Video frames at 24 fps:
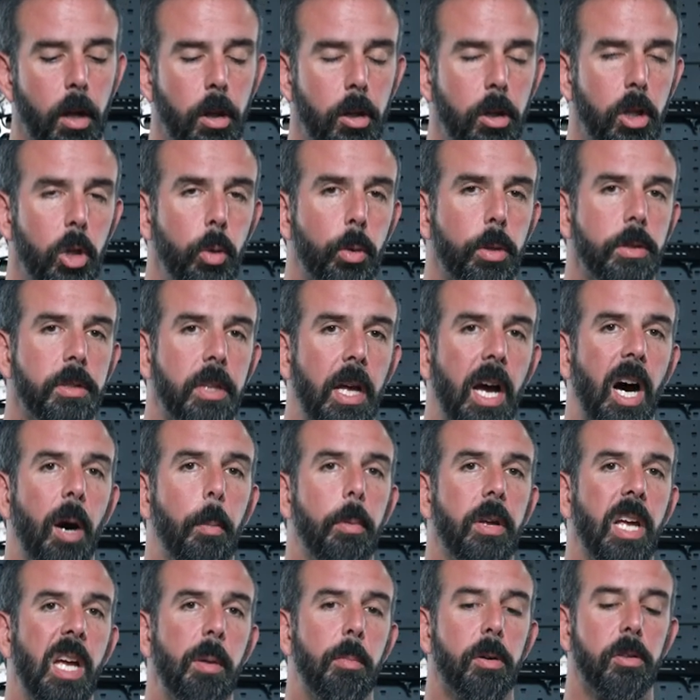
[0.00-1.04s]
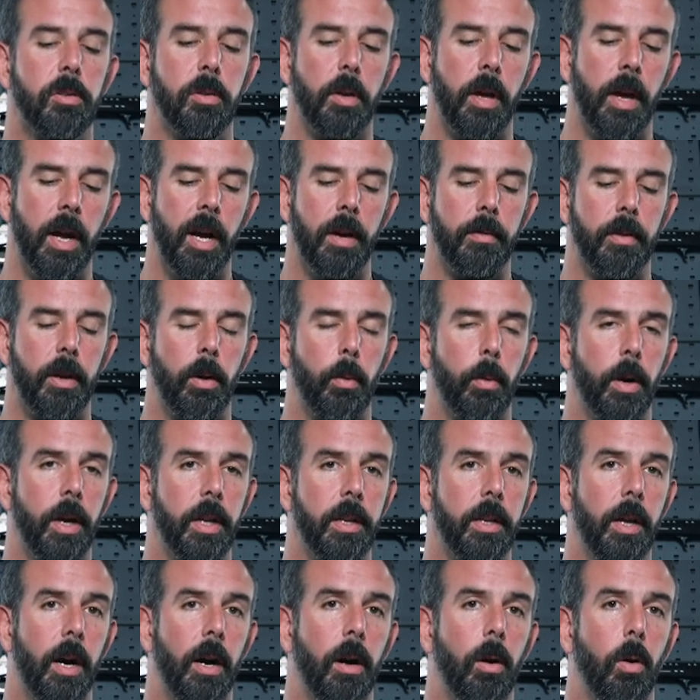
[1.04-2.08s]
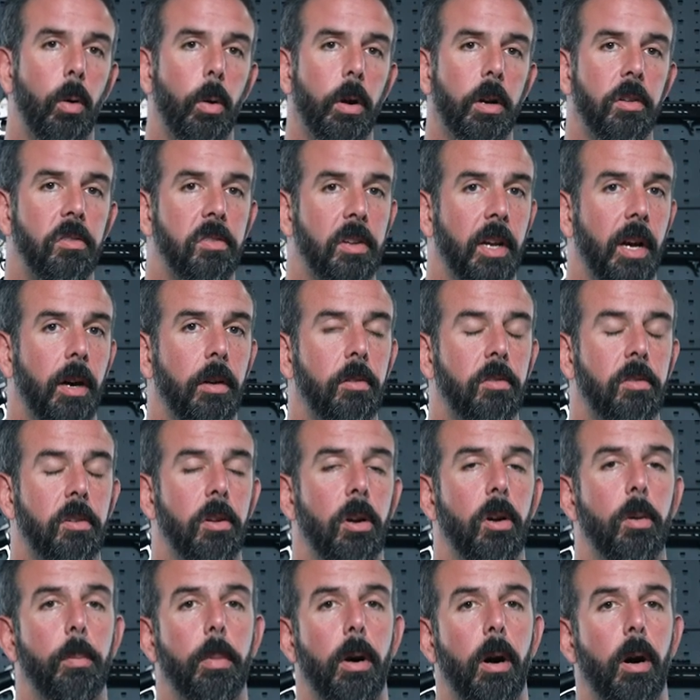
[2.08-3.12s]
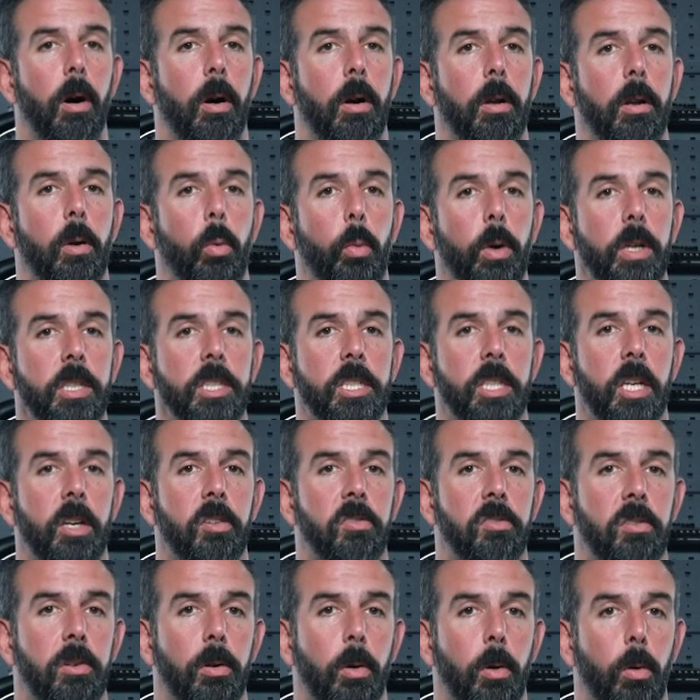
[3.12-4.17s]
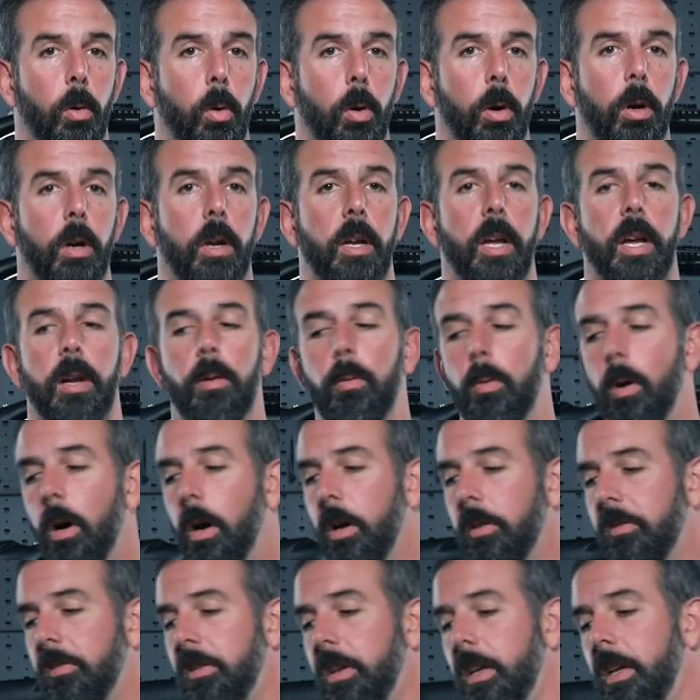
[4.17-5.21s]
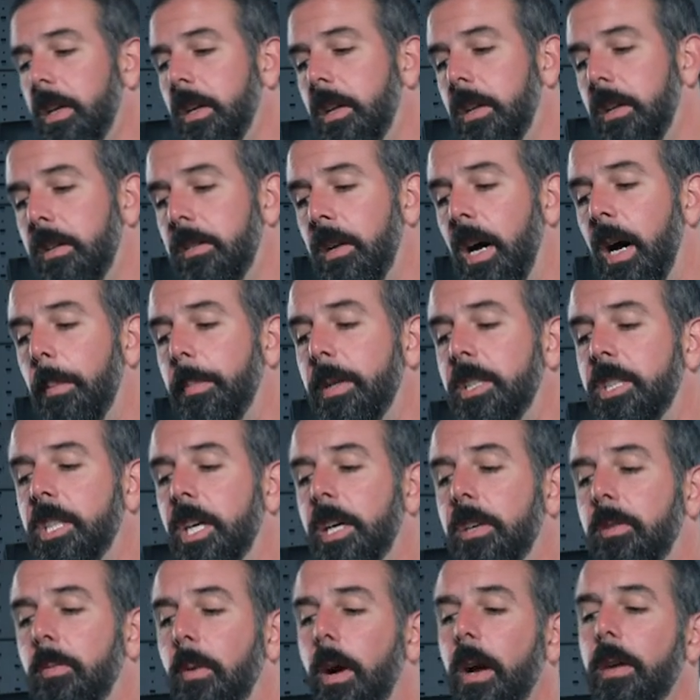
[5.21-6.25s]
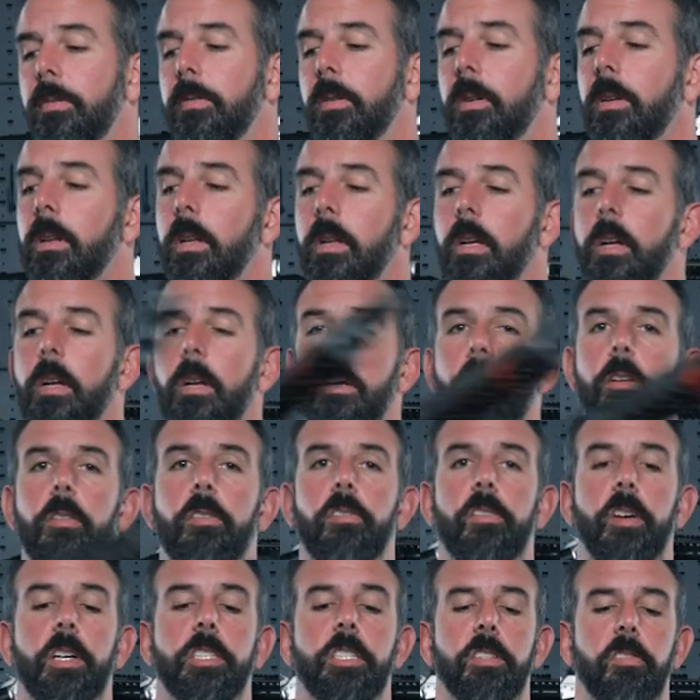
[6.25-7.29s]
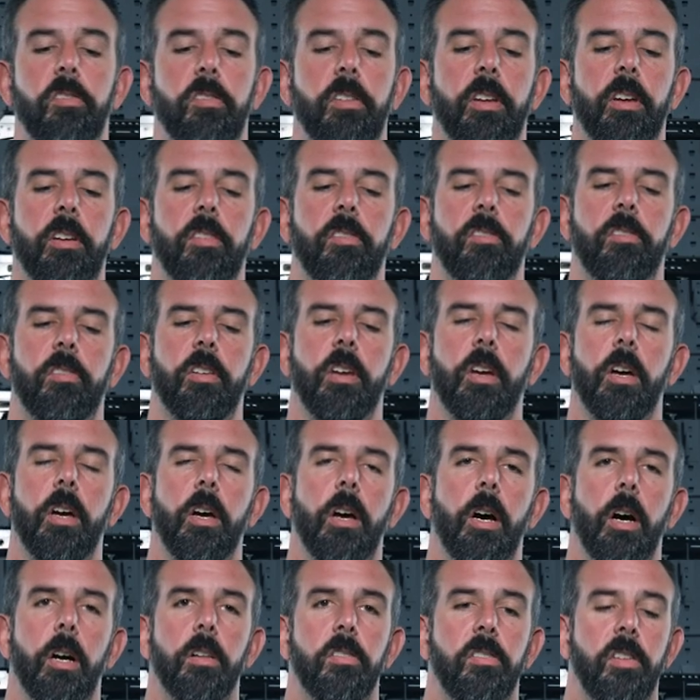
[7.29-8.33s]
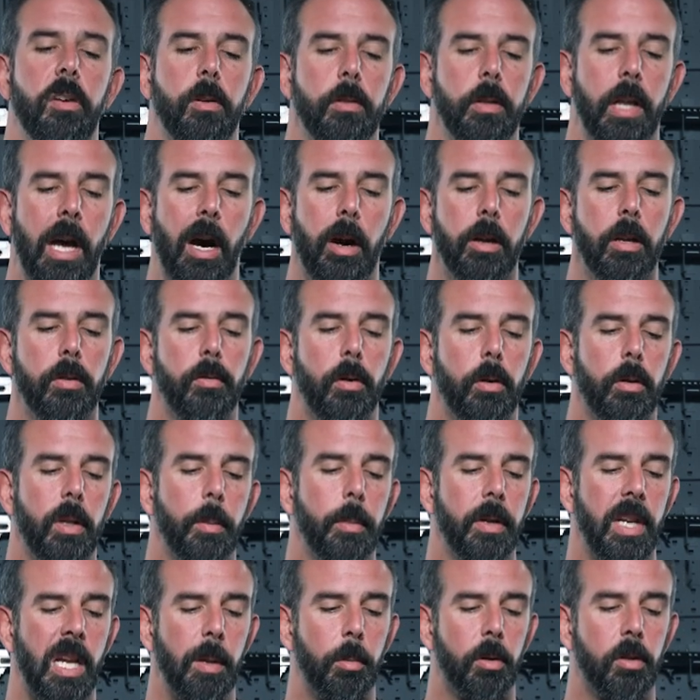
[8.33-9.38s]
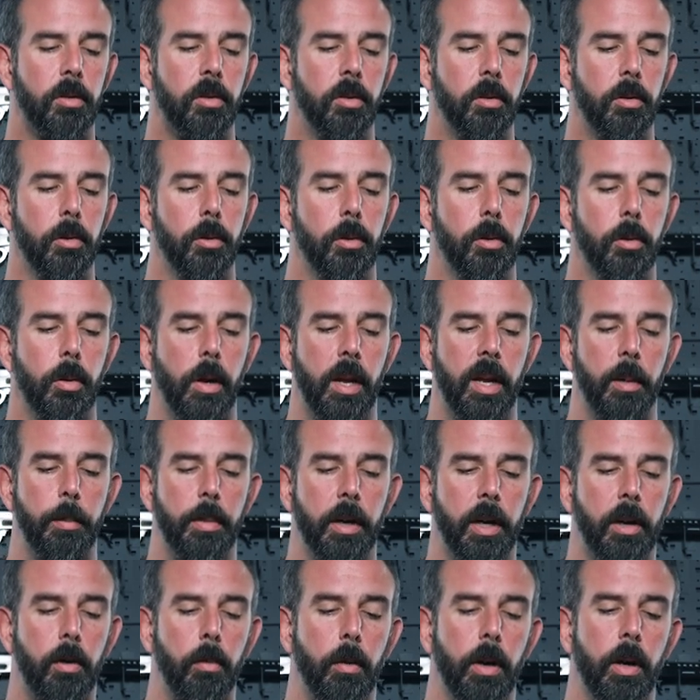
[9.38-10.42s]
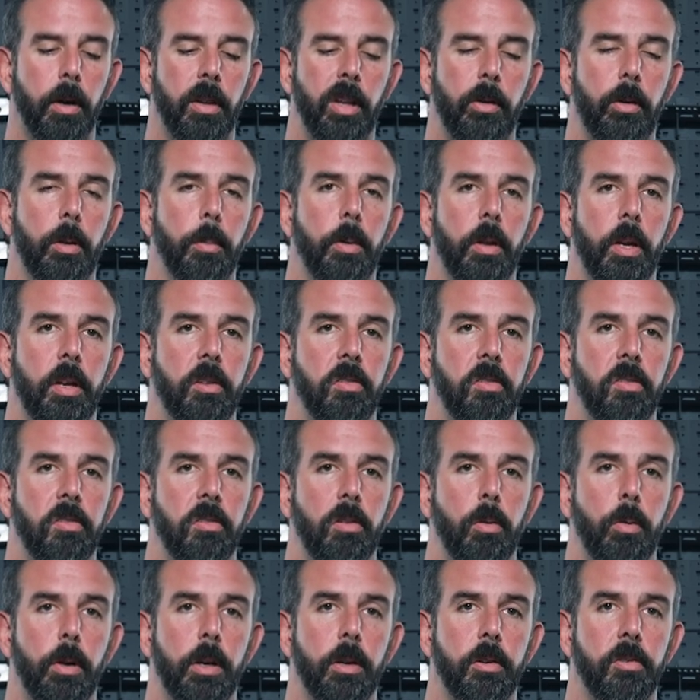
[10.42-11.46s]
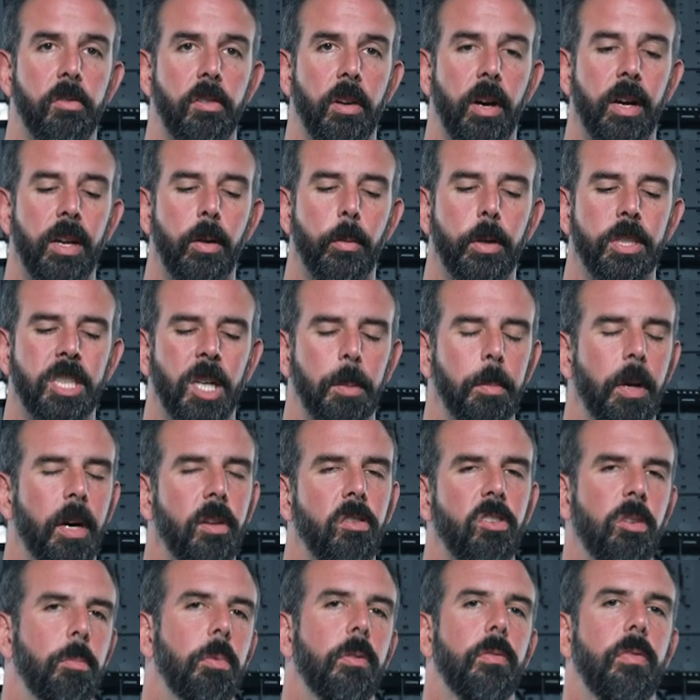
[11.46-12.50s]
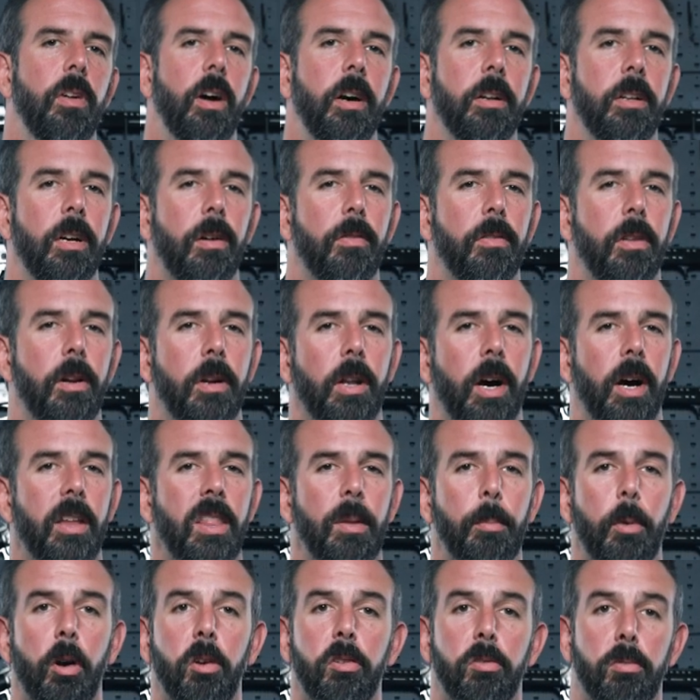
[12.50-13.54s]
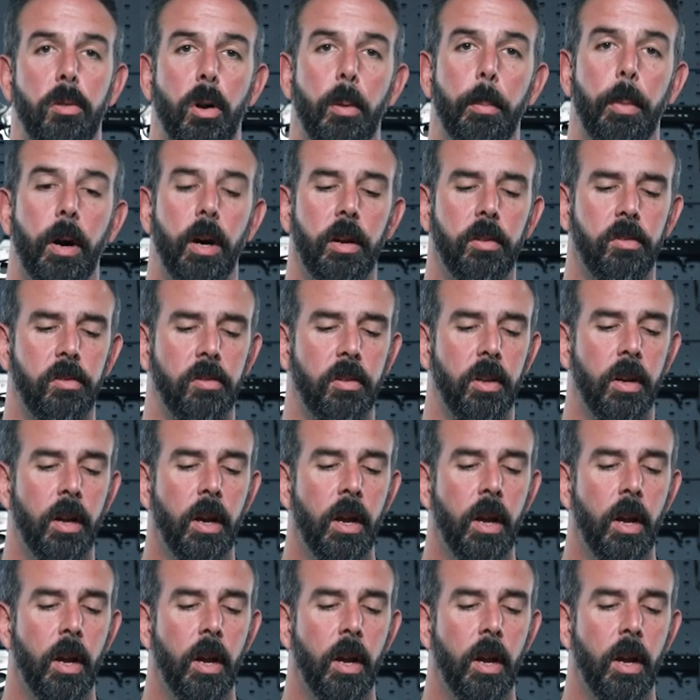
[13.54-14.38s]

you will now be able to have a red dot or a scout scope on a Winchester or a Rossi top eject rifle, such as this. Until now, you've only been able to do a pick rail that replaces the rear sight, which I'm not super fond of. They're not the most robust.